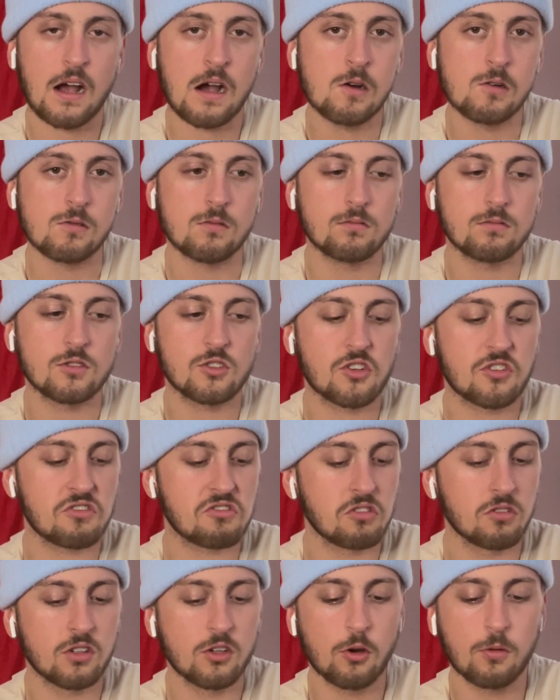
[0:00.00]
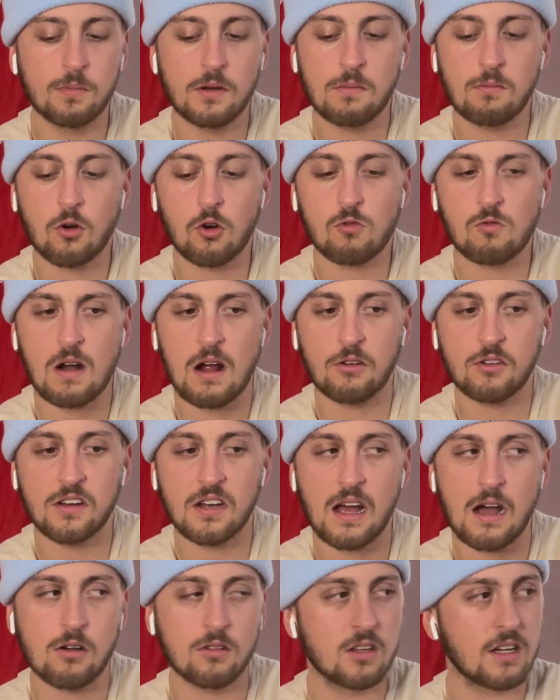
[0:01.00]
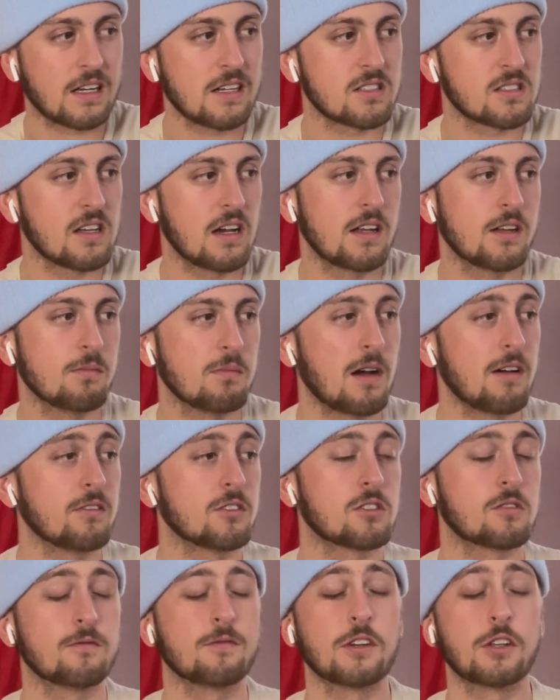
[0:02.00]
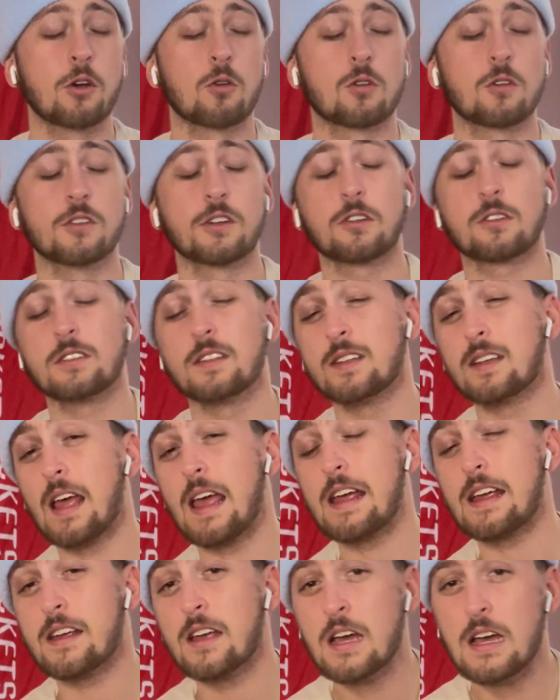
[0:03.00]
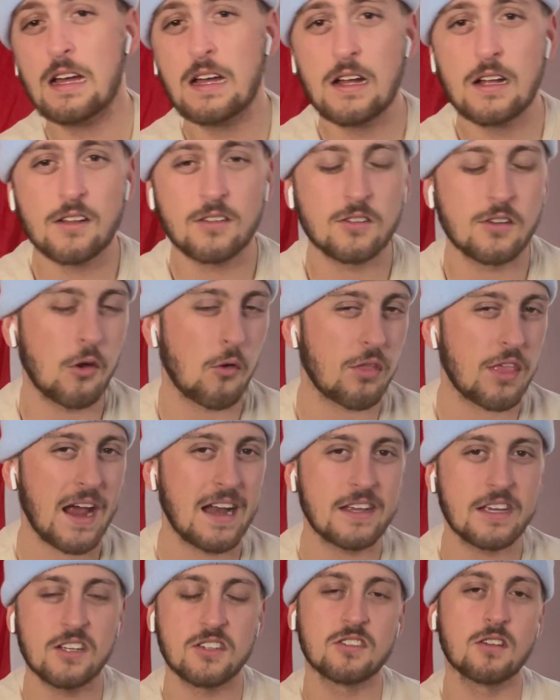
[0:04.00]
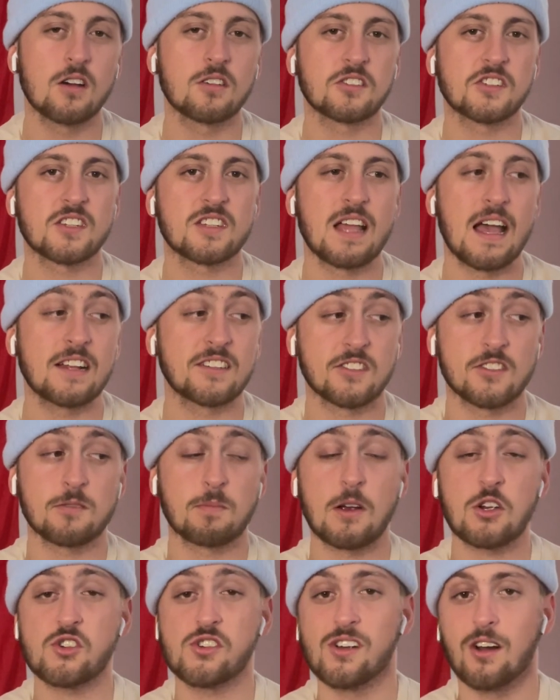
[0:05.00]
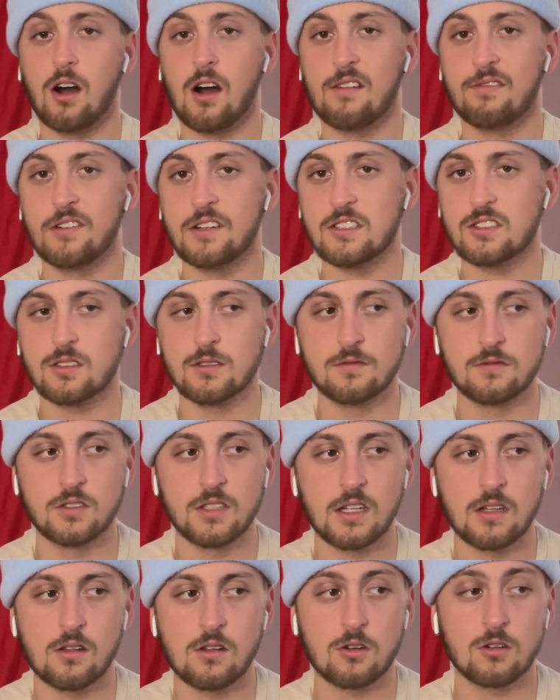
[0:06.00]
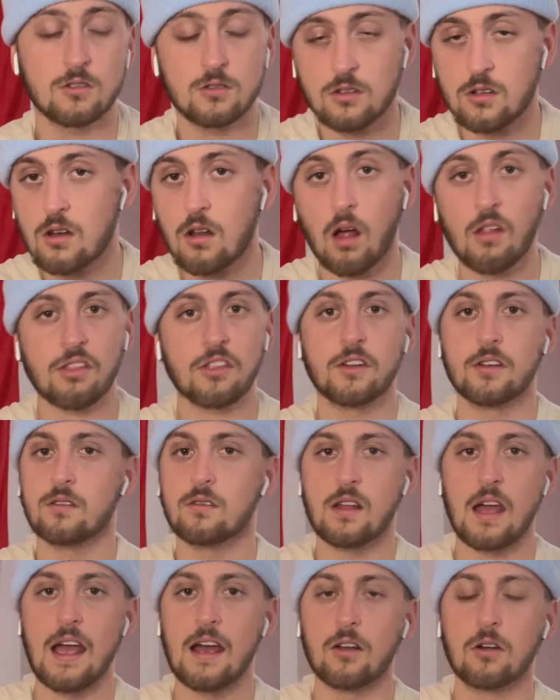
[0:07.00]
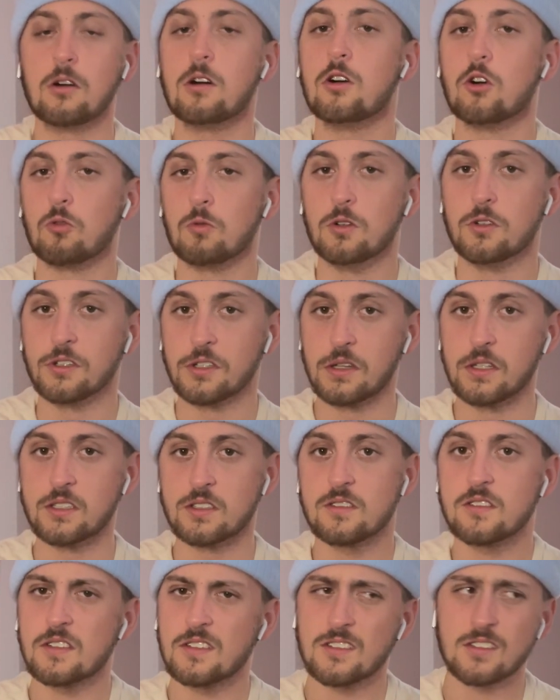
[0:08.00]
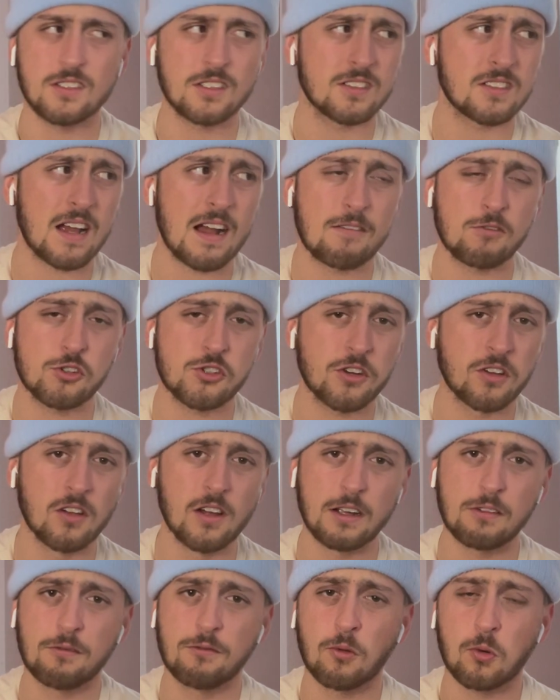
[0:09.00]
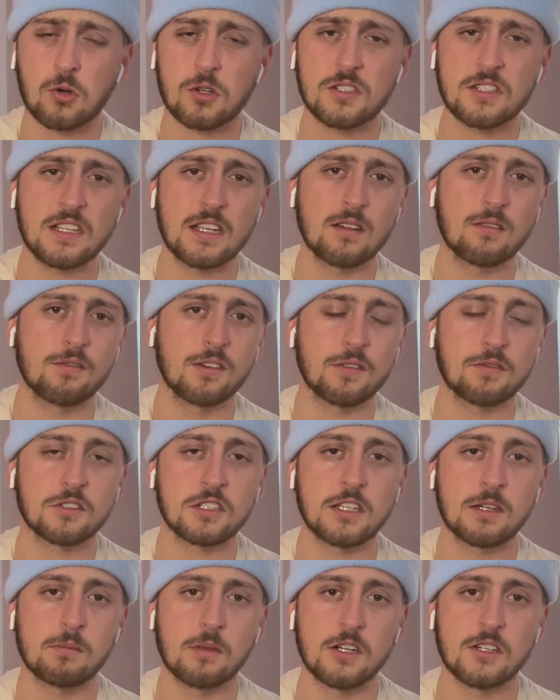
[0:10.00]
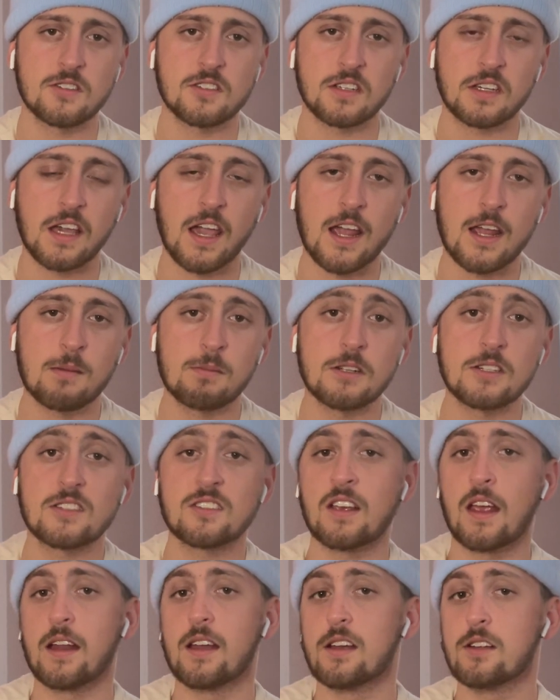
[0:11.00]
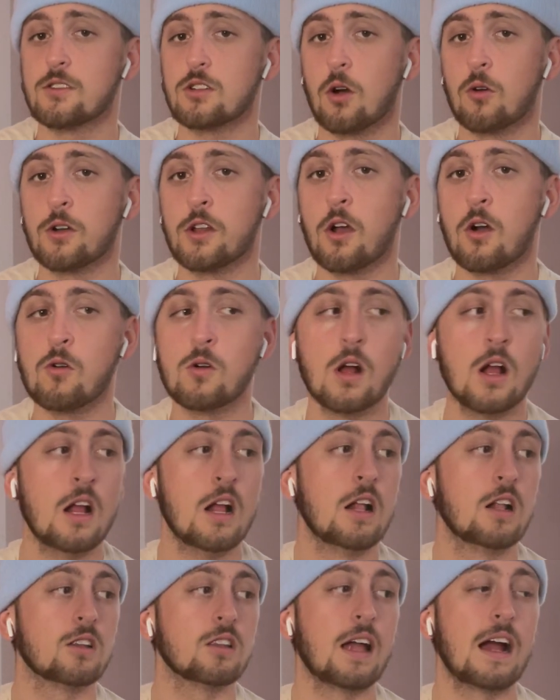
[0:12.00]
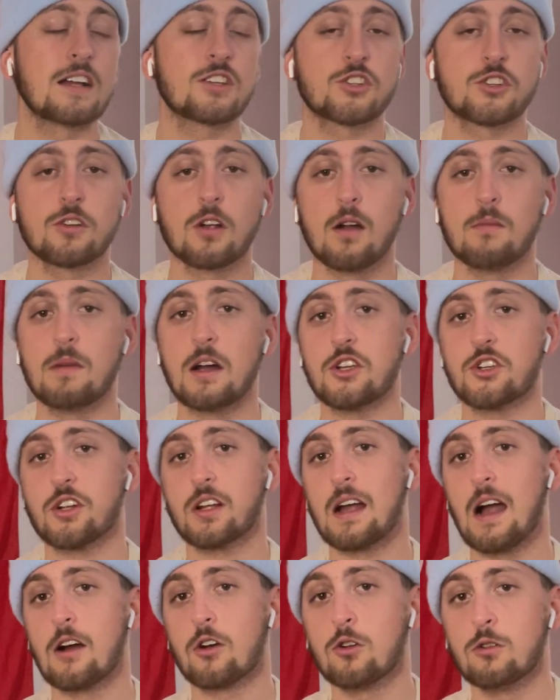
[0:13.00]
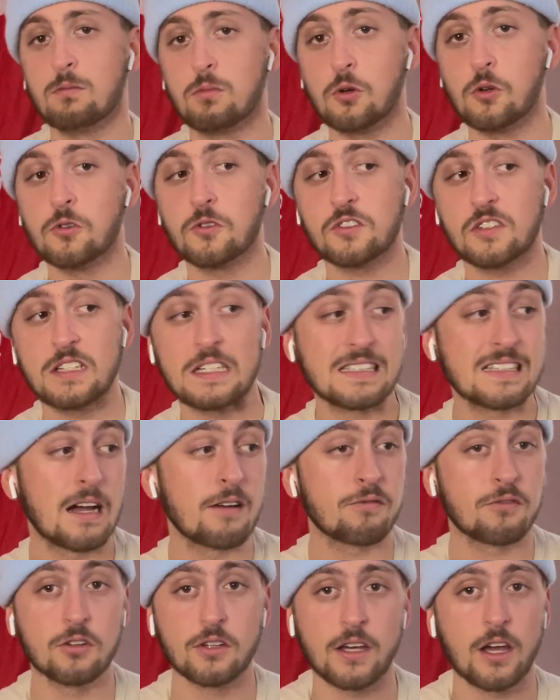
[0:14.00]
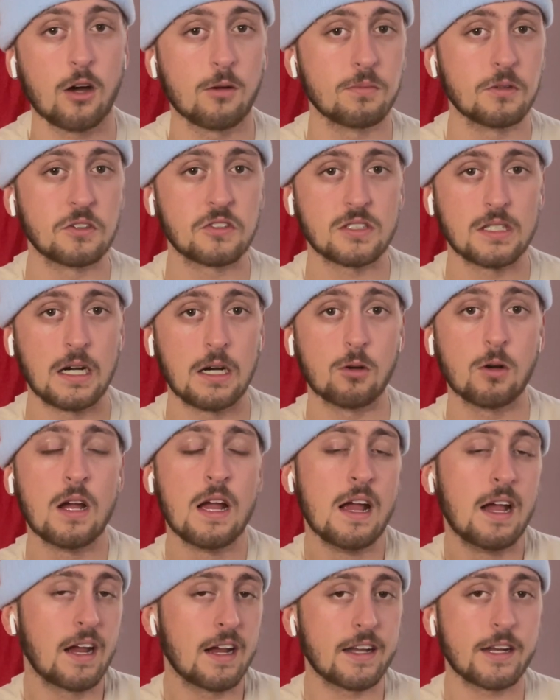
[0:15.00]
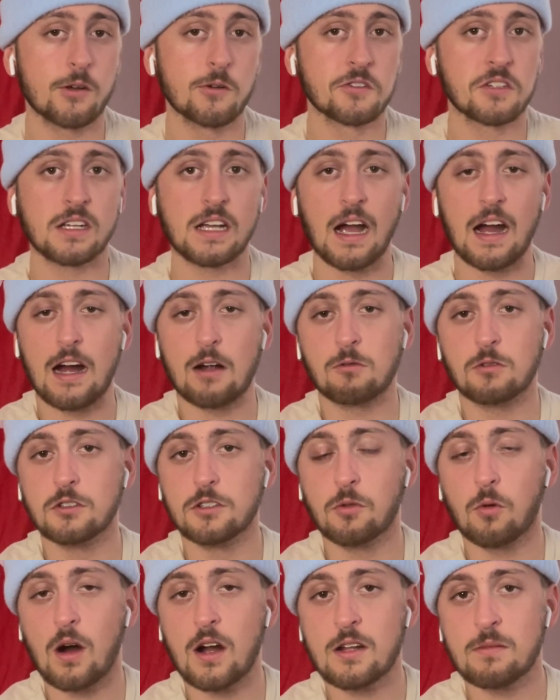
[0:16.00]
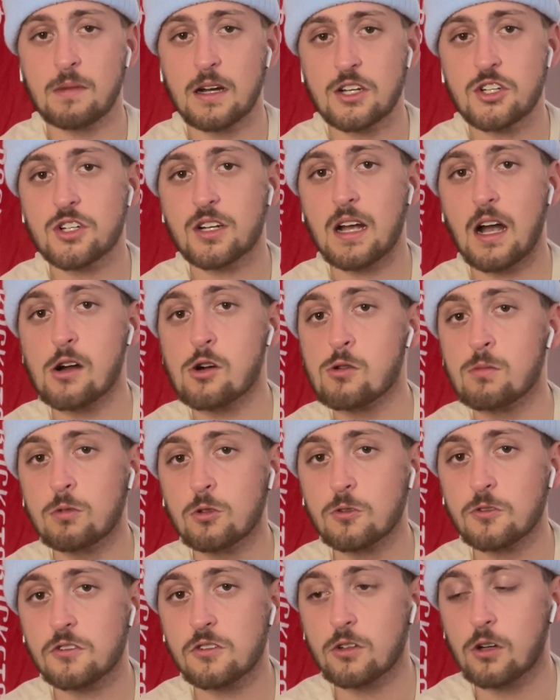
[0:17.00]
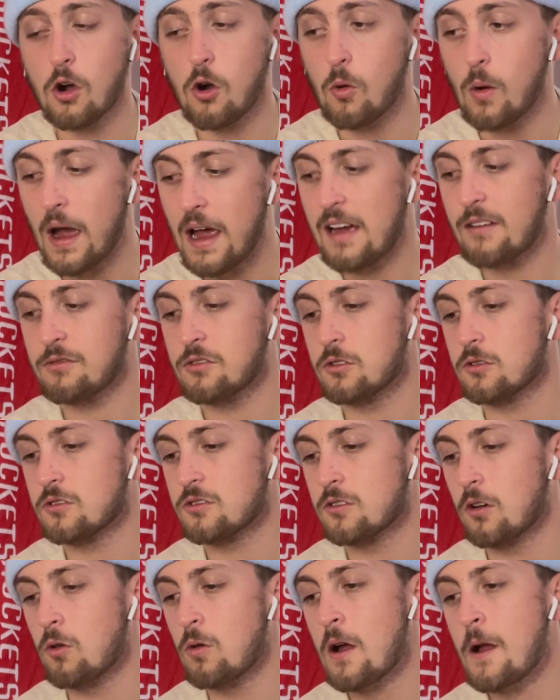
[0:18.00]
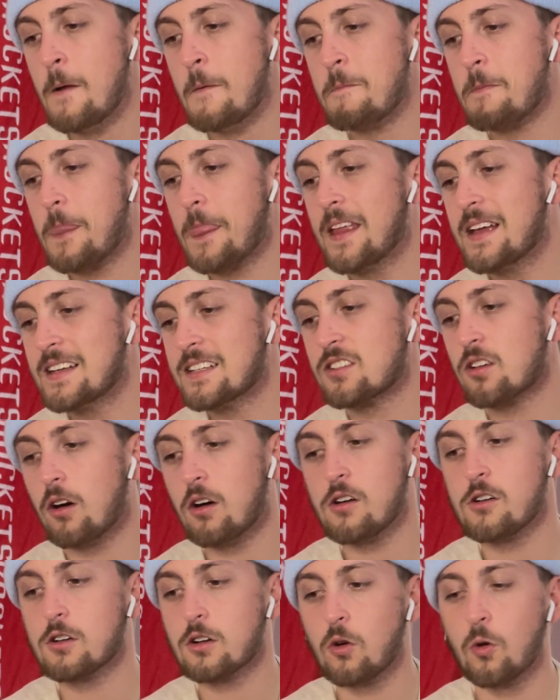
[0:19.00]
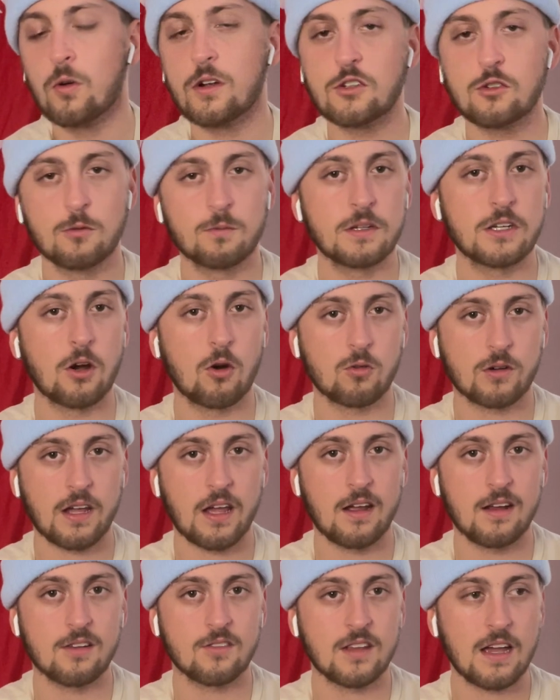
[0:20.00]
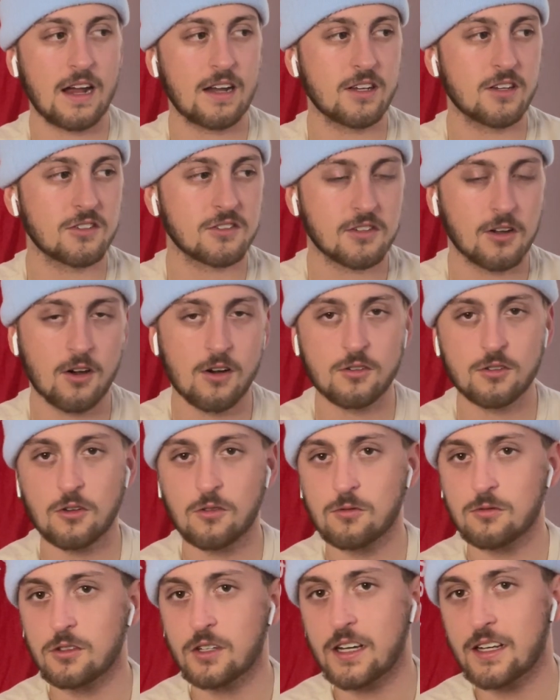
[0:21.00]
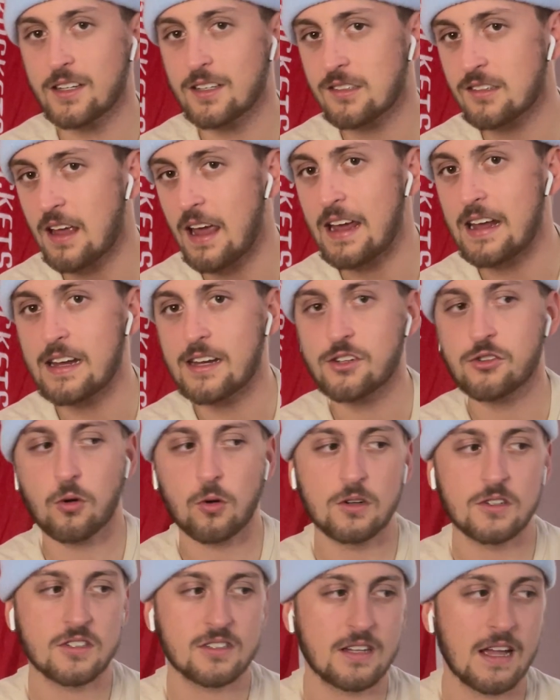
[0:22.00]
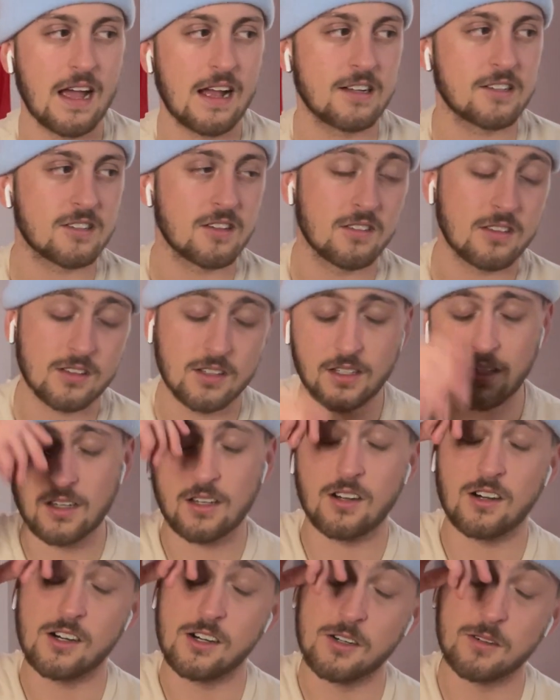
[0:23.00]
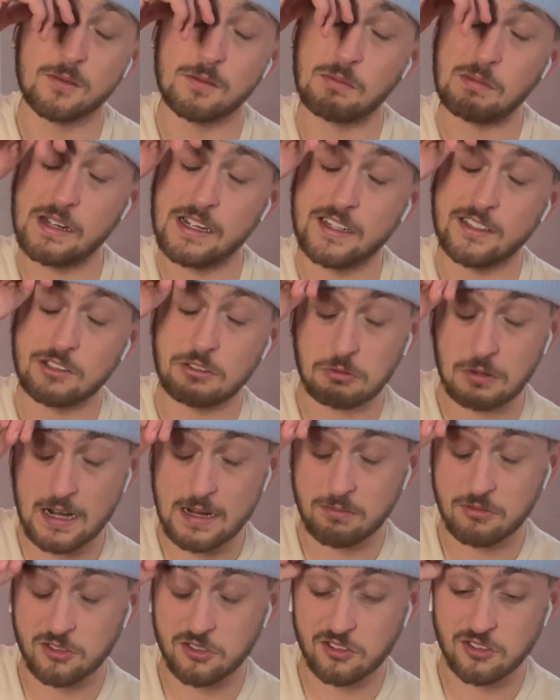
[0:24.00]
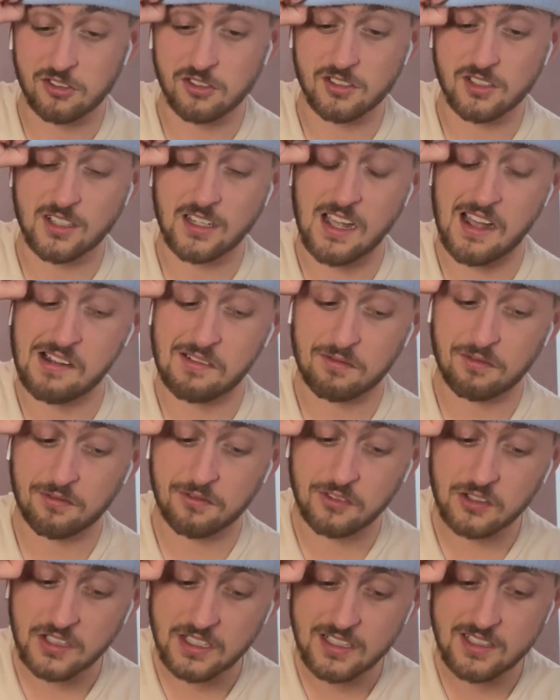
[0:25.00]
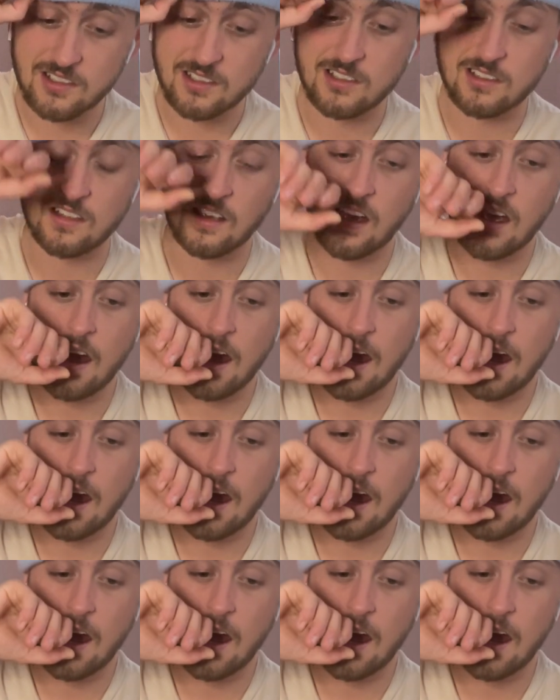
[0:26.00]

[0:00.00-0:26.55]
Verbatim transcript: out. It's just a little bit more rounded out. And like I said in my video earlier today, you know, Thaddeus Young's stats, especially offensively, they're nothing at all, really, this season. He's averaging like fourteen, fifteen minutes a game in San Antonio. Last year on my Chicago Bulls, he definitely helped us out, and he was a guy I really wanted my Chicago Bulls to go after. So it's all going to be okay. Thaddeus Young, don't look at his age or his stats and think, oh, man, the Raptors just got fleeced.